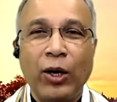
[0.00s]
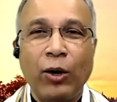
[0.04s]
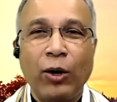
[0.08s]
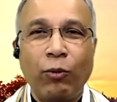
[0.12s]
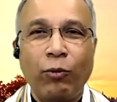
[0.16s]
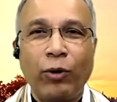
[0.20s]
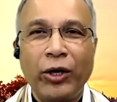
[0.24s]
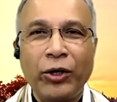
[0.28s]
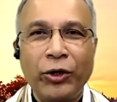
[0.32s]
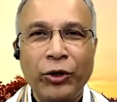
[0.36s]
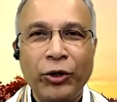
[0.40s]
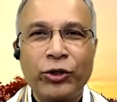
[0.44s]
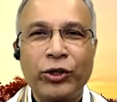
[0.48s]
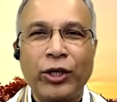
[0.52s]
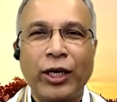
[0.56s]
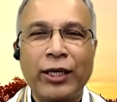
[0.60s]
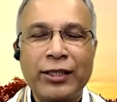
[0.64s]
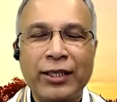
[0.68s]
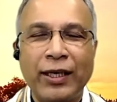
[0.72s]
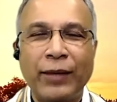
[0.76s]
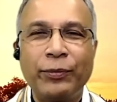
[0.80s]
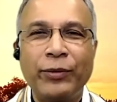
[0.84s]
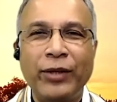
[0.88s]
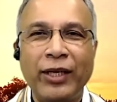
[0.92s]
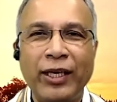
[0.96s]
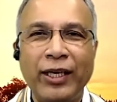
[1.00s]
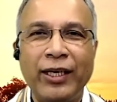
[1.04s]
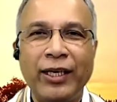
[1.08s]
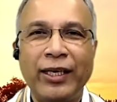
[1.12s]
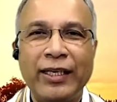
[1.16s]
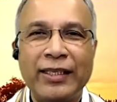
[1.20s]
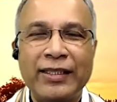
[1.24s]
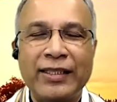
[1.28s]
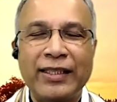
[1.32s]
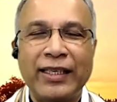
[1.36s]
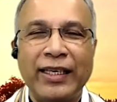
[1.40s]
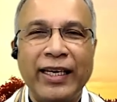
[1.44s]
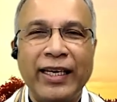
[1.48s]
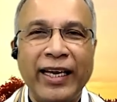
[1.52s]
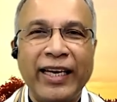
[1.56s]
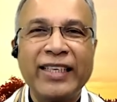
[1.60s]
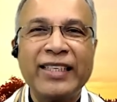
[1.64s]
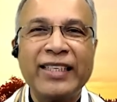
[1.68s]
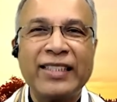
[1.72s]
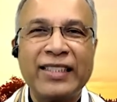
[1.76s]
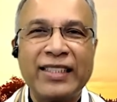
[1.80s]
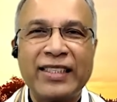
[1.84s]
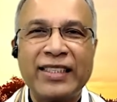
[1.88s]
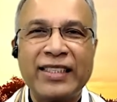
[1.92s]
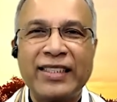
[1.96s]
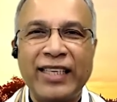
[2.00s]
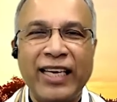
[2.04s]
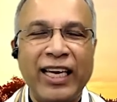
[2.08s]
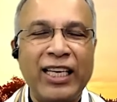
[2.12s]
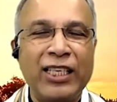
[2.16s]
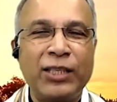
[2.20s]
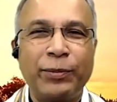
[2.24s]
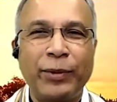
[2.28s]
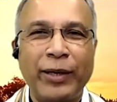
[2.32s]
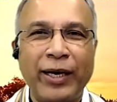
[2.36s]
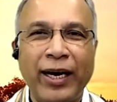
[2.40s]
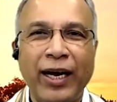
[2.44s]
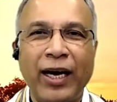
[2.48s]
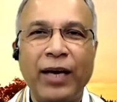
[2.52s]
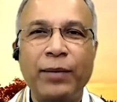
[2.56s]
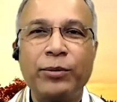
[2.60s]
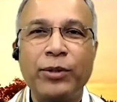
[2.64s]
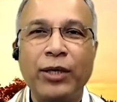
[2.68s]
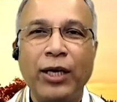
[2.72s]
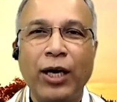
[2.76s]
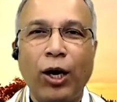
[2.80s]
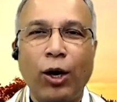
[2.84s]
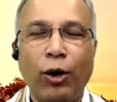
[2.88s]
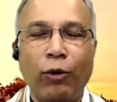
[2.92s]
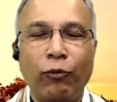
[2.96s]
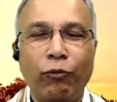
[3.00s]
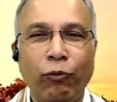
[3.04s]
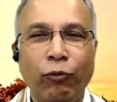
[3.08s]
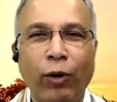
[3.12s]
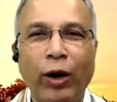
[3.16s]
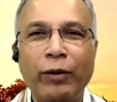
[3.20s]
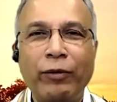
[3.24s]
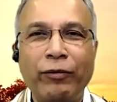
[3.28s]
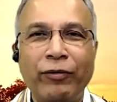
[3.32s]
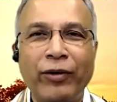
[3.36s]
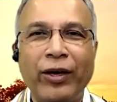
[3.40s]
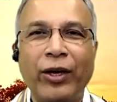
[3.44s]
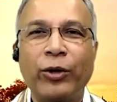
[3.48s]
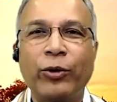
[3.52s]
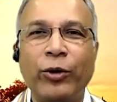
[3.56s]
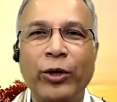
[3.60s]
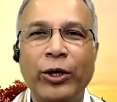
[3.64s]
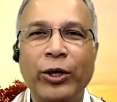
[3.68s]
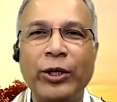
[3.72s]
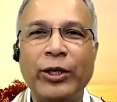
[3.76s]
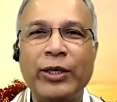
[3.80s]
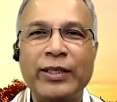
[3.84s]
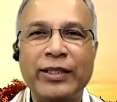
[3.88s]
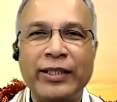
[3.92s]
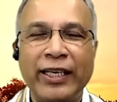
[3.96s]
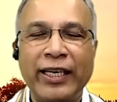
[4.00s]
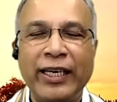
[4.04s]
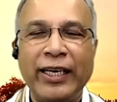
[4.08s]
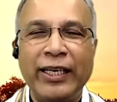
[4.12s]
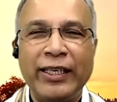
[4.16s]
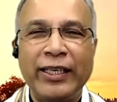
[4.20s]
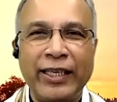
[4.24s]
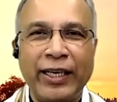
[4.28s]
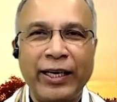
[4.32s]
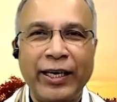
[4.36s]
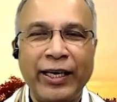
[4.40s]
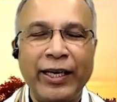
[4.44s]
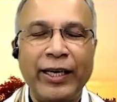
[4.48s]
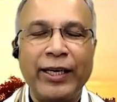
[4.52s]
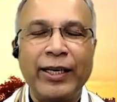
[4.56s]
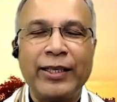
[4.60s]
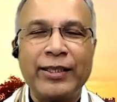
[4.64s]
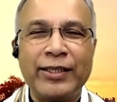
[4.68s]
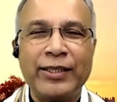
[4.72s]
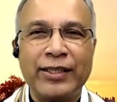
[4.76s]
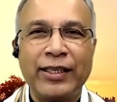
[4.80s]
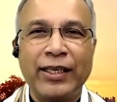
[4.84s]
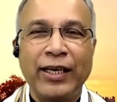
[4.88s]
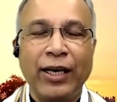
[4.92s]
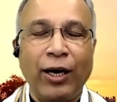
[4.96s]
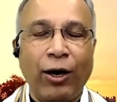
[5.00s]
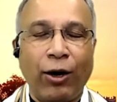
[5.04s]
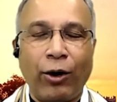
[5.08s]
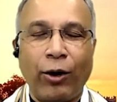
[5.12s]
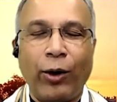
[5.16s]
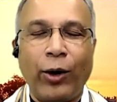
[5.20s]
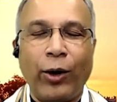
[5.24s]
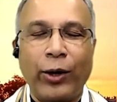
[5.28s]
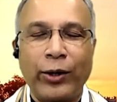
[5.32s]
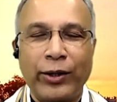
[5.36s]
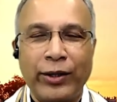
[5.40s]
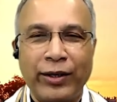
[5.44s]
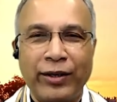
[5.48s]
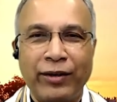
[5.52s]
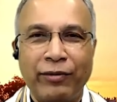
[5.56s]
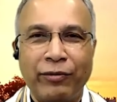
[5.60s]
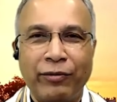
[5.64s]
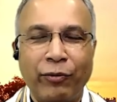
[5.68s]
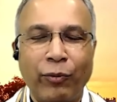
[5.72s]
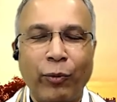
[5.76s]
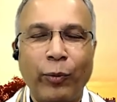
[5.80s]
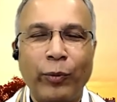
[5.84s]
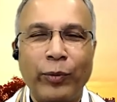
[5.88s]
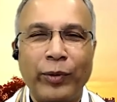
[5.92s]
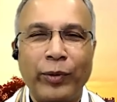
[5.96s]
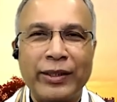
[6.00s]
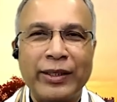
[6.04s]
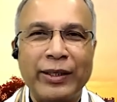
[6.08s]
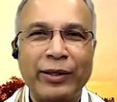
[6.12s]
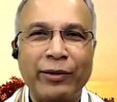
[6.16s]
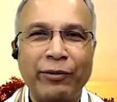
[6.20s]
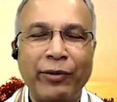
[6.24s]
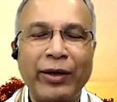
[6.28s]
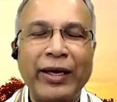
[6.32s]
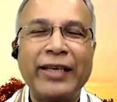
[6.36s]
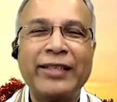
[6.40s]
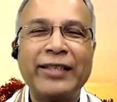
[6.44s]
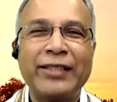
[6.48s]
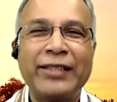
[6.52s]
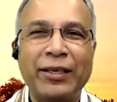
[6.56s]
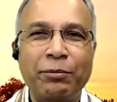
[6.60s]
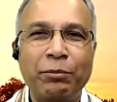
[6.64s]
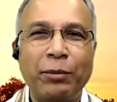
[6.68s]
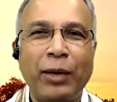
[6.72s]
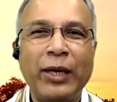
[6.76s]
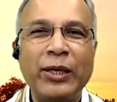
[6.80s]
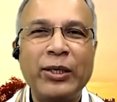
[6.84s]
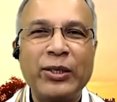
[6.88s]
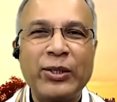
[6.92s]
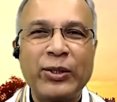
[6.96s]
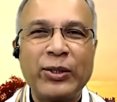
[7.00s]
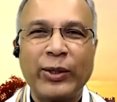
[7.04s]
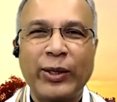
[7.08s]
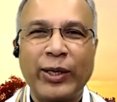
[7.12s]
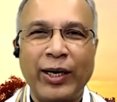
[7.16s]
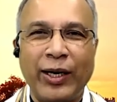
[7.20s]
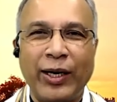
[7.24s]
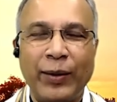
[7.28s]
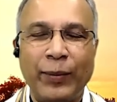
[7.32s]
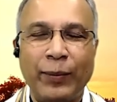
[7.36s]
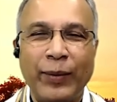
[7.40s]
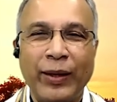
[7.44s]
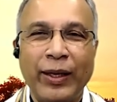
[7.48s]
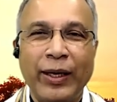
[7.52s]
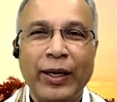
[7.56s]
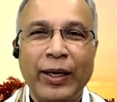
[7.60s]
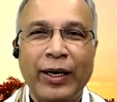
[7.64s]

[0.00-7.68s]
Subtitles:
What you saw something is the next stage perhaps of what we are going to see in the years or the weeks and months to come.